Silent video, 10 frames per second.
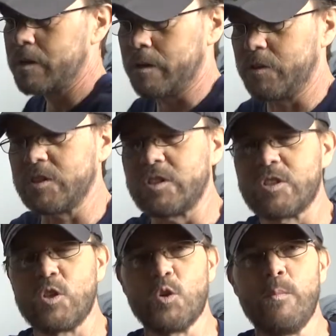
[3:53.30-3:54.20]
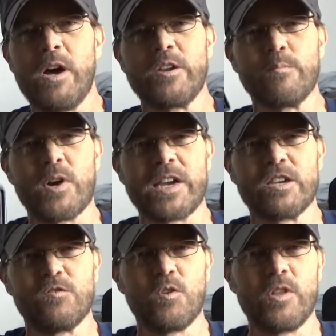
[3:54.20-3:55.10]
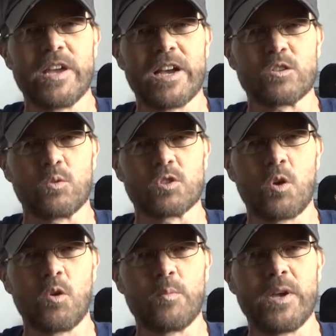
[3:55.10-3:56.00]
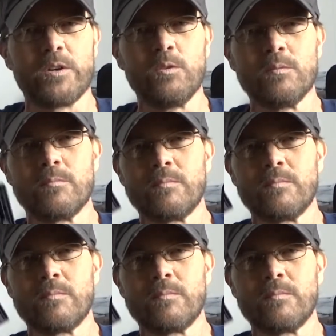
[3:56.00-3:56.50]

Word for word: Now this is the little mounting bracket for the actual solar panel.